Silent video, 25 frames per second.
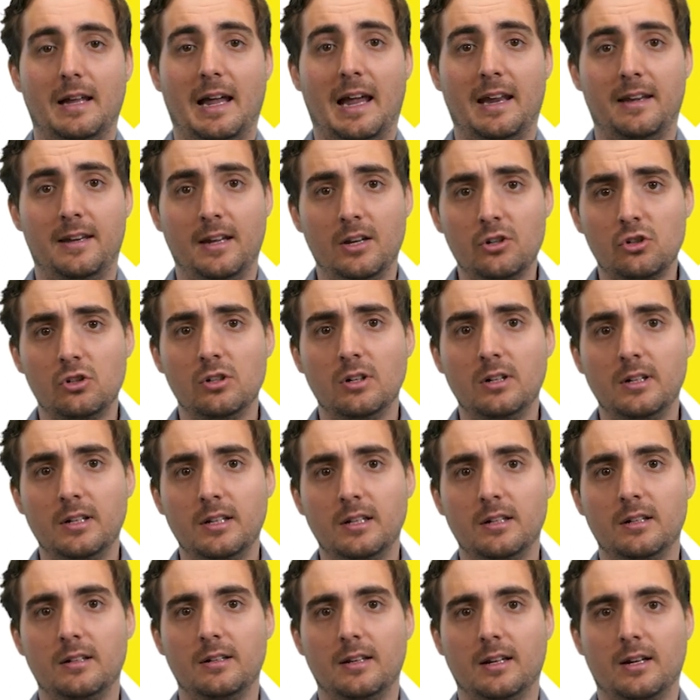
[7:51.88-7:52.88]

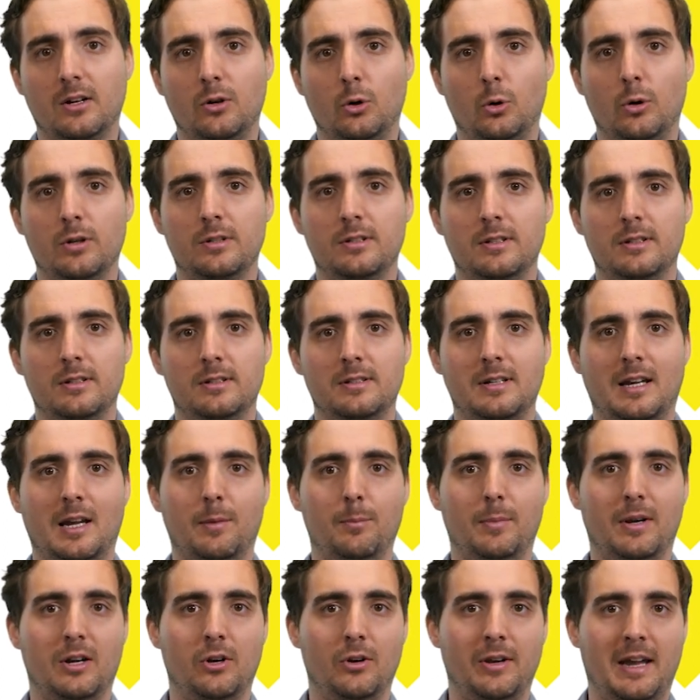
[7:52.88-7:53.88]
Additionally, the courses
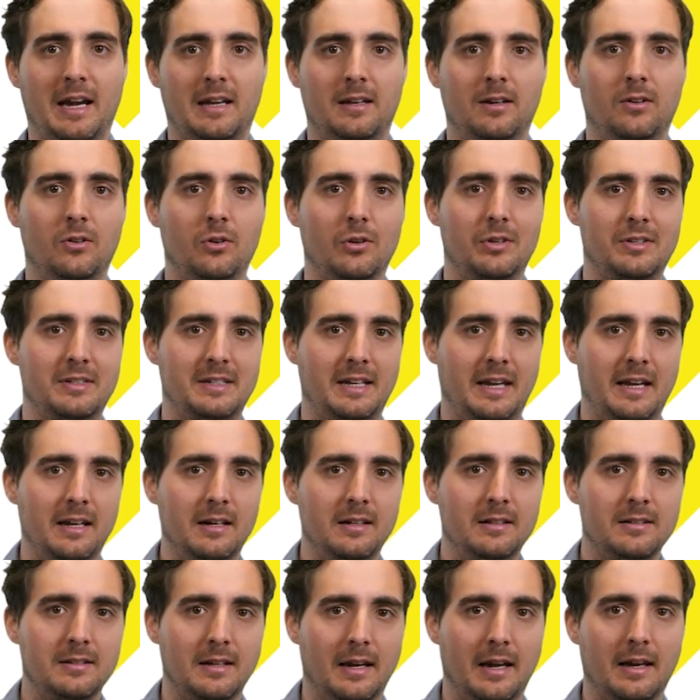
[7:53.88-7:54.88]
can be connected to
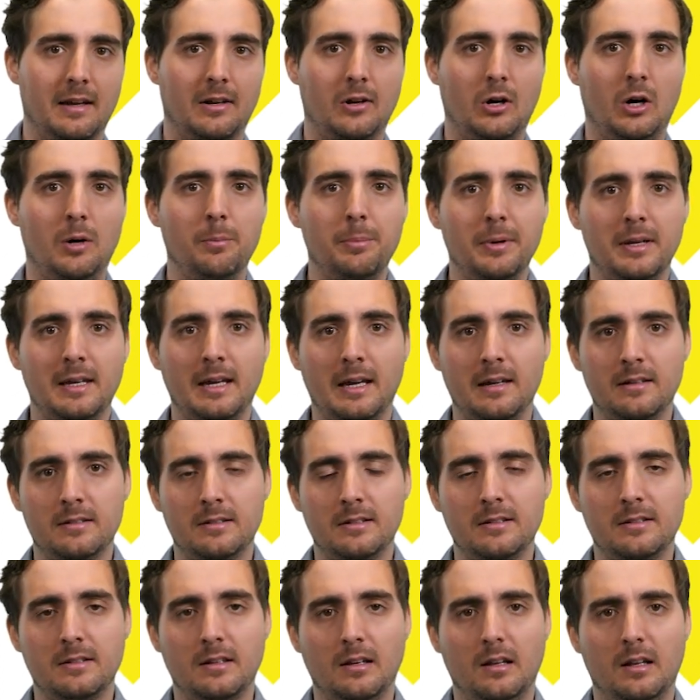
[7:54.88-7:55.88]
skills and
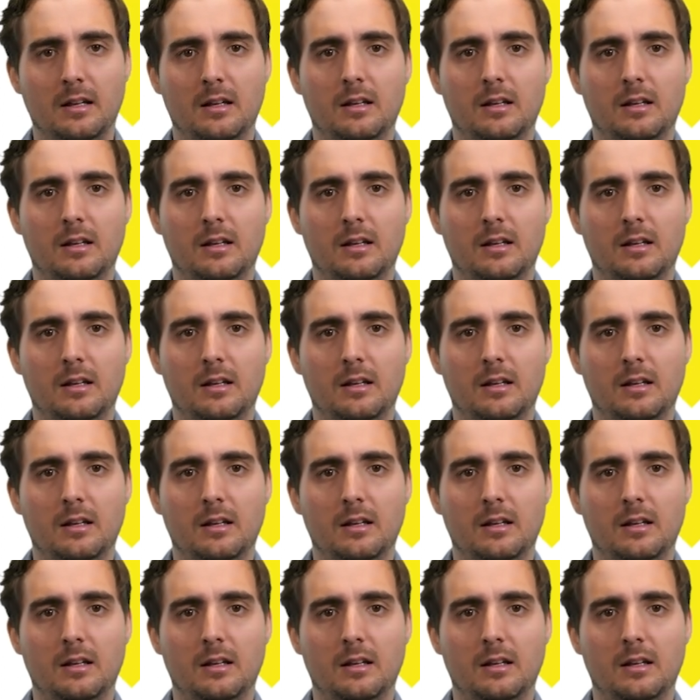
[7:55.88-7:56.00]
competences,